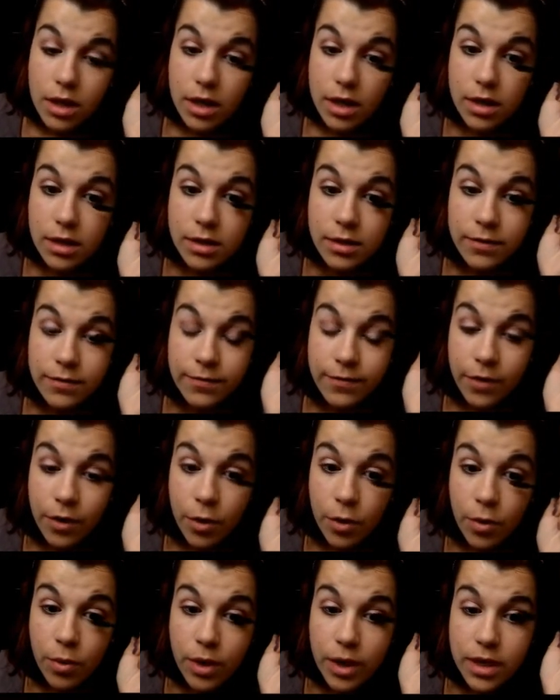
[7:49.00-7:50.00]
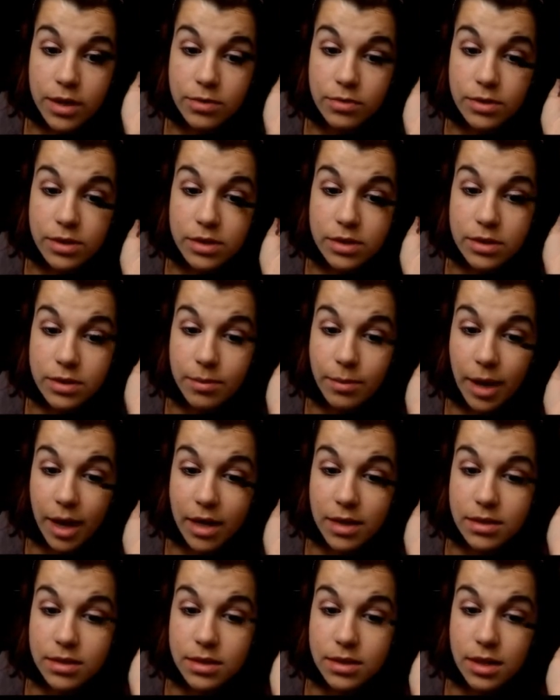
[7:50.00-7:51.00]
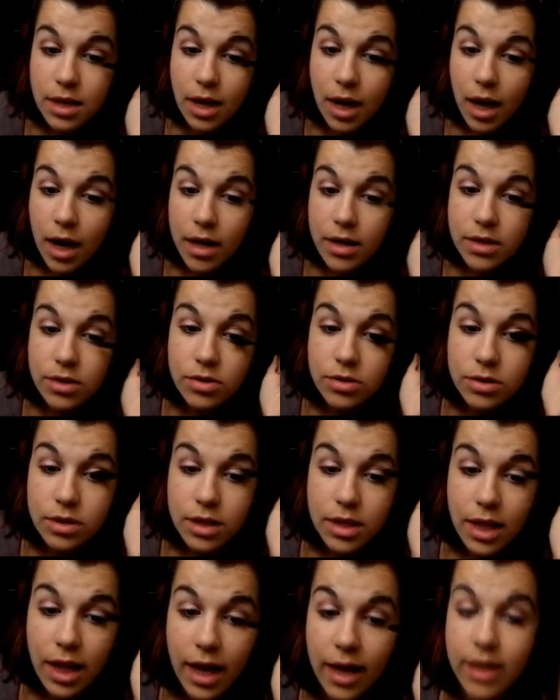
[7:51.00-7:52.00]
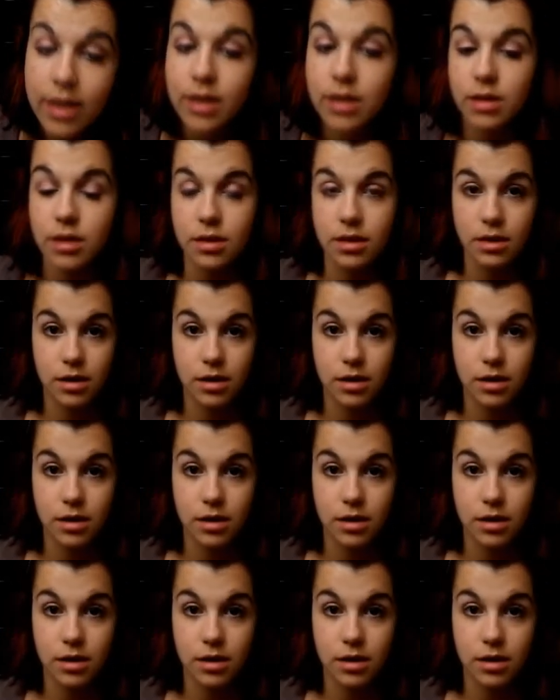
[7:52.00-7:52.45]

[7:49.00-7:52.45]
In the fall and winter months, I don't like